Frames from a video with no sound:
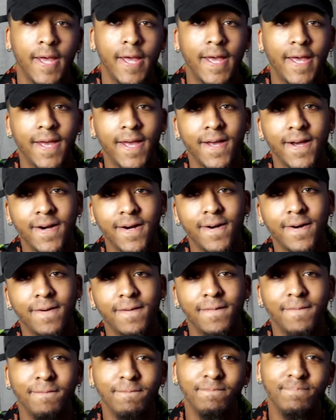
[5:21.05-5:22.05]

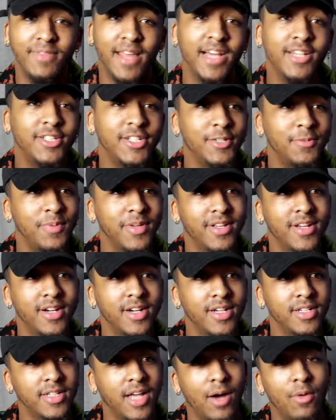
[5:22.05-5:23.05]
And that's just
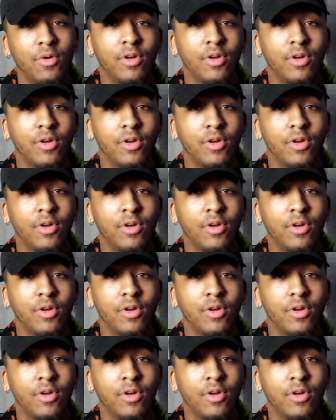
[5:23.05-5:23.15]
because I